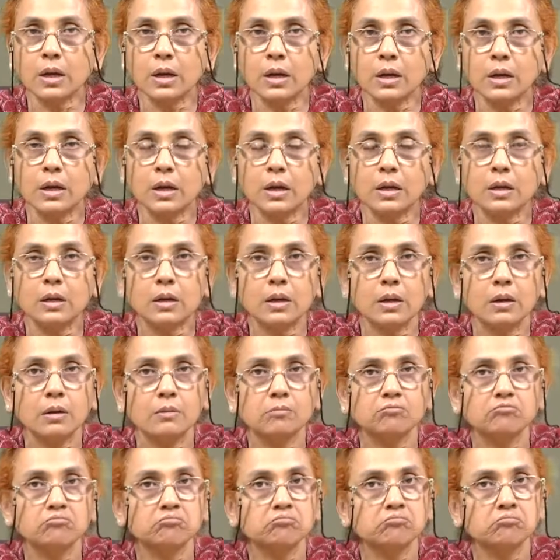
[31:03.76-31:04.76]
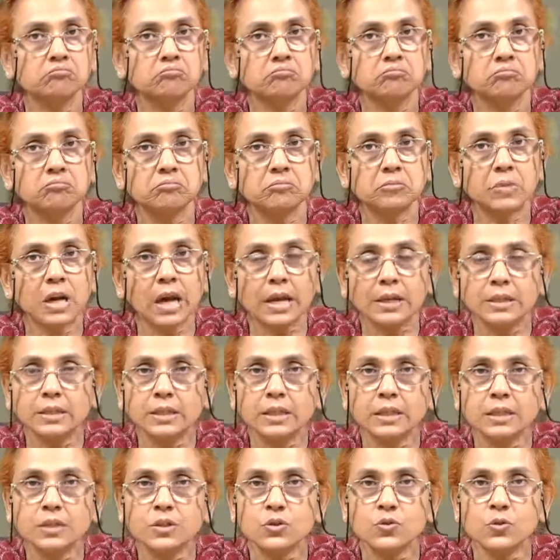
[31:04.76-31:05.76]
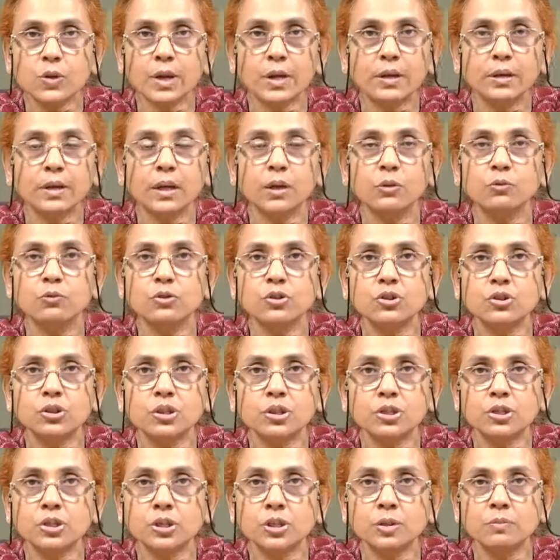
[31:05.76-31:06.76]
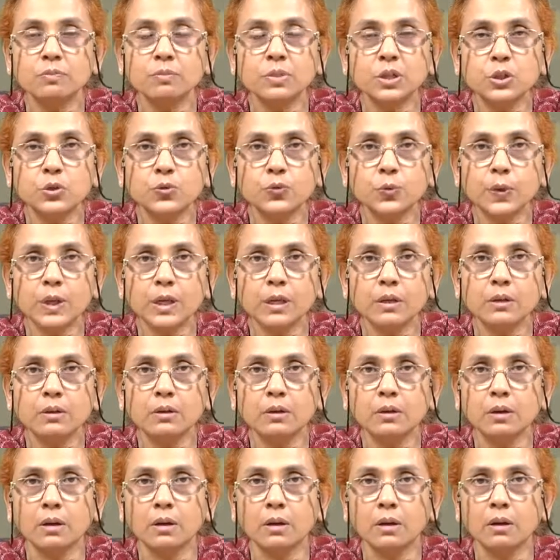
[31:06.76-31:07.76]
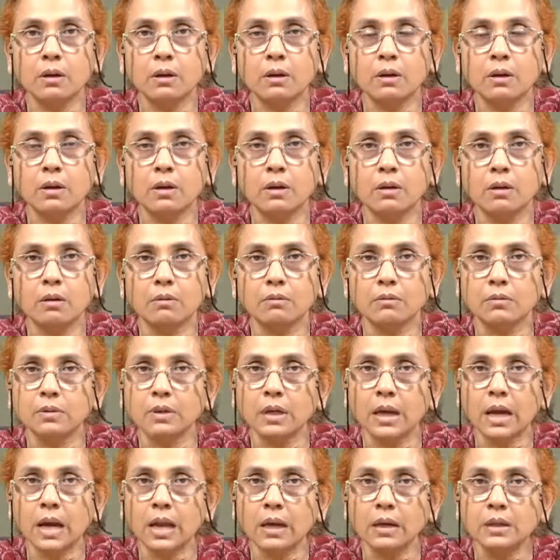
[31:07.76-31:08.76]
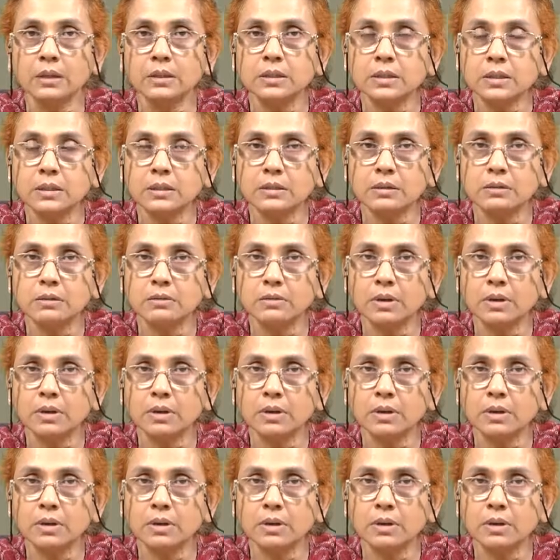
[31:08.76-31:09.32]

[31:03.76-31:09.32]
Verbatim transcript: color Shambhala mm, writings were a negotiation between uh, reality,